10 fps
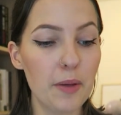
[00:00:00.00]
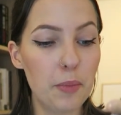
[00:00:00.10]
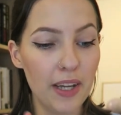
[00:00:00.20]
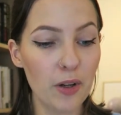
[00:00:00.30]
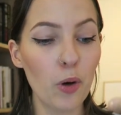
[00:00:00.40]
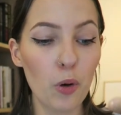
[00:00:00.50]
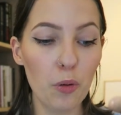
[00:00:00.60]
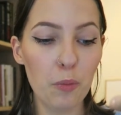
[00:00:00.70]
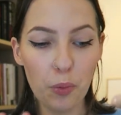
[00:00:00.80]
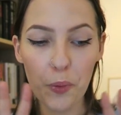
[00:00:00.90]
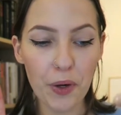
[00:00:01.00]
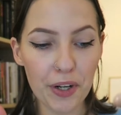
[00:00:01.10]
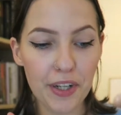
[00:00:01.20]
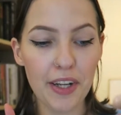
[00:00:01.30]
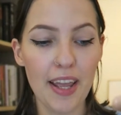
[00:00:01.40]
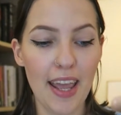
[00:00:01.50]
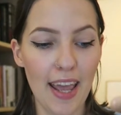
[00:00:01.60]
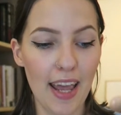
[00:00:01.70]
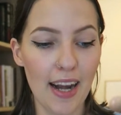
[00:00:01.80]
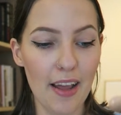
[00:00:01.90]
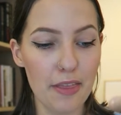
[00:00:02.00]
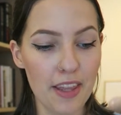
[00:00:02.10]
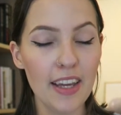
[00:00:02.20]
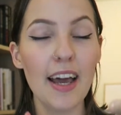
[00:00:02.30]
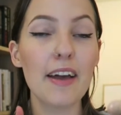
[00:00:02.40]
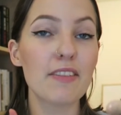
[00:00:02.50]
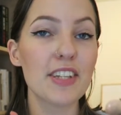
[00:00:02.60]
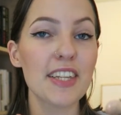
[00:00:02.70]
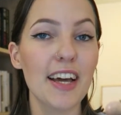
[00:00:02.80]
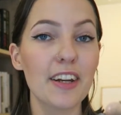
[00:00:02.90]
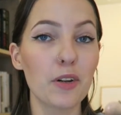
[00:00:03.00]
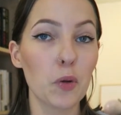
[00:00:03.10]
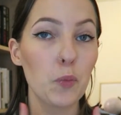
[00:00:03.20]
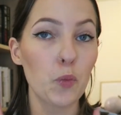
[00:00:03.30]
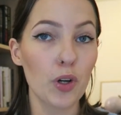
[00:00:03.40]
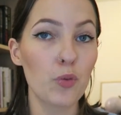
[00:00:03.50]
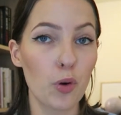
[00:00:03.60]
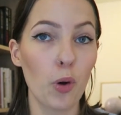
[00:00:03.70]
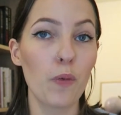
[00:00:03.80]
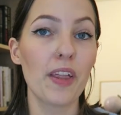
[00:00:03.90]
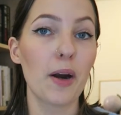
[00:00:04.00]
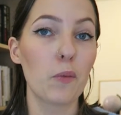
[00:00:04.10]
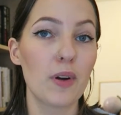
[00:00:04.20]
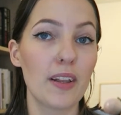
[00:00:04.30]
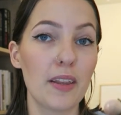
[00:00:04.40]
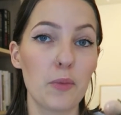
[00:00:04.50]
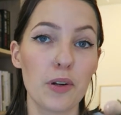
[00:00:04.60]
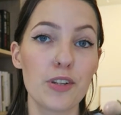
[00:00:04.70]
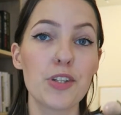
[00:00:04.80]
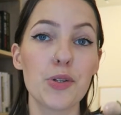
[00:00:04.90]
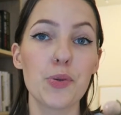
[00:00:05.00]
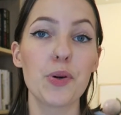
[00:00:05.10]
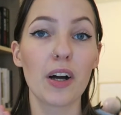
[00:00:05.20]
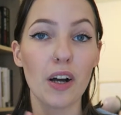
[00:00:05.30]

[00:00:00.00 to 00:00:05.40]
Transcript: the bingo board and I think I have decided on one row that I really want to